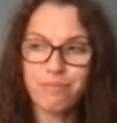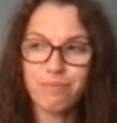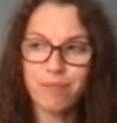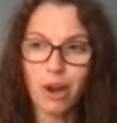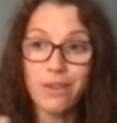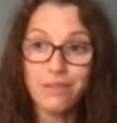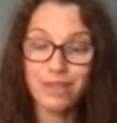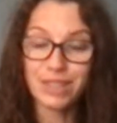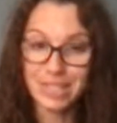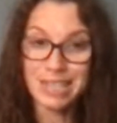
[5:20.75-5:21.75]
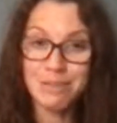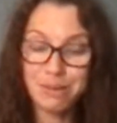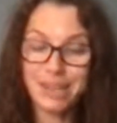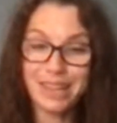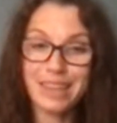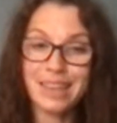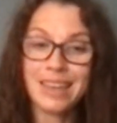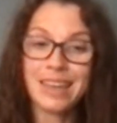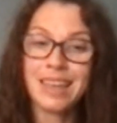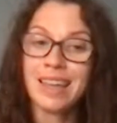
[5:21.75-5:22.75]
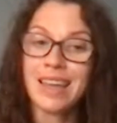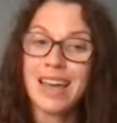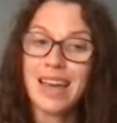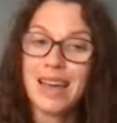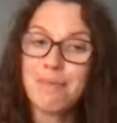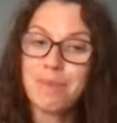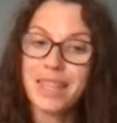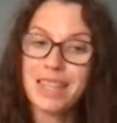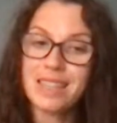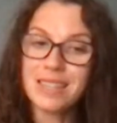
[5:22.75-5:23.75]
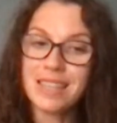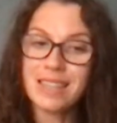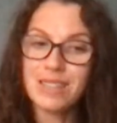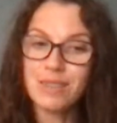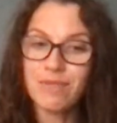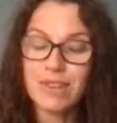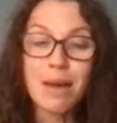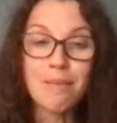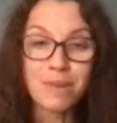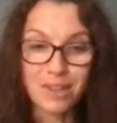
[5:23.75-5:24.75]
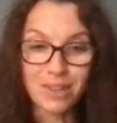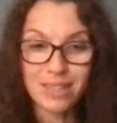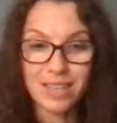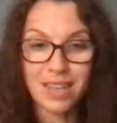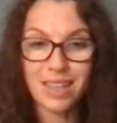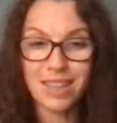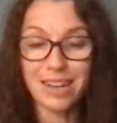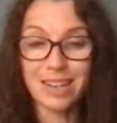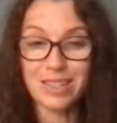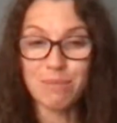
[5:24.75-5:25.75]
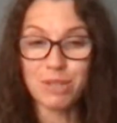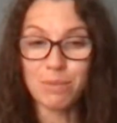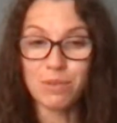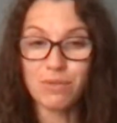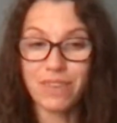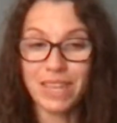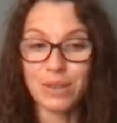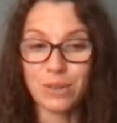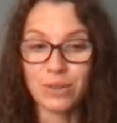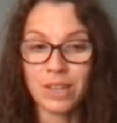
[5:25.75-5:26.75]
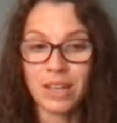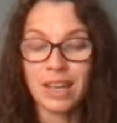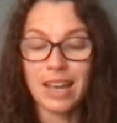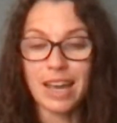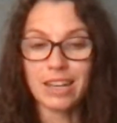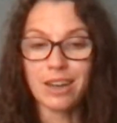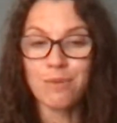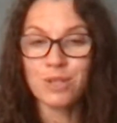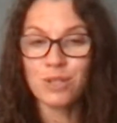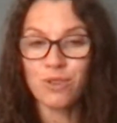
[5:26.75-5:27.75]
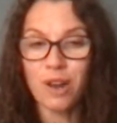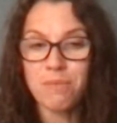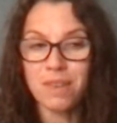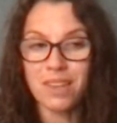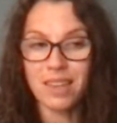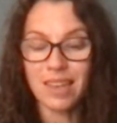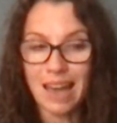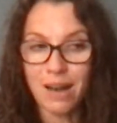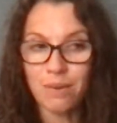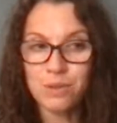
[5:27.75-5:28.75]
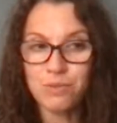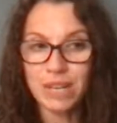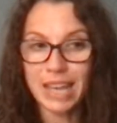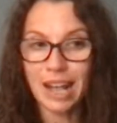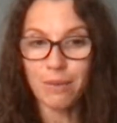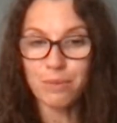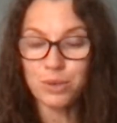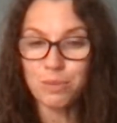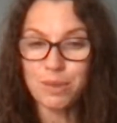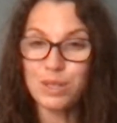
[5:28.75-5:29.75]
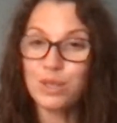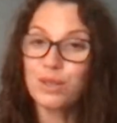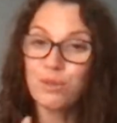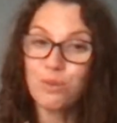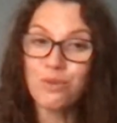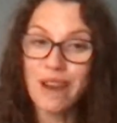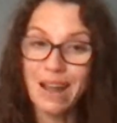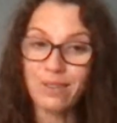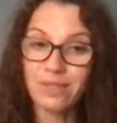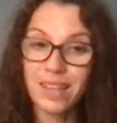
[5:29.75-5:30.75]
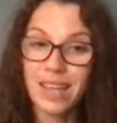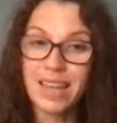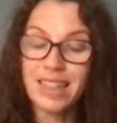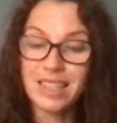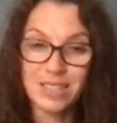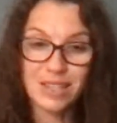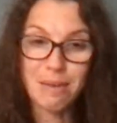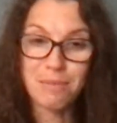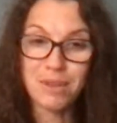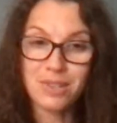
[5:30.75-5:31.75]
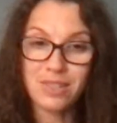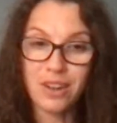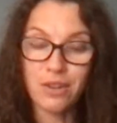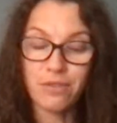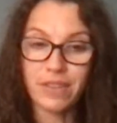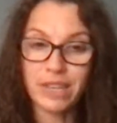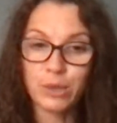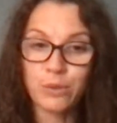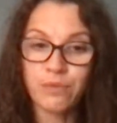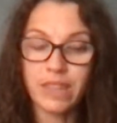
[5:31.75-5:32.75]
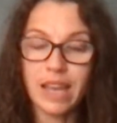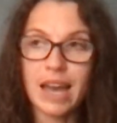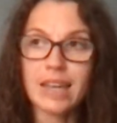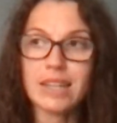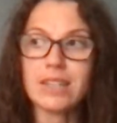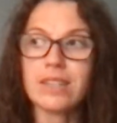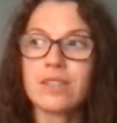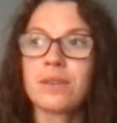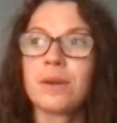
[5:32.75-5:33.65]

I feel deeply, but there's a sense of numbness that I sometimes feel. And I would describe that cacao has really helped to almost thaw out this numbness that I feel and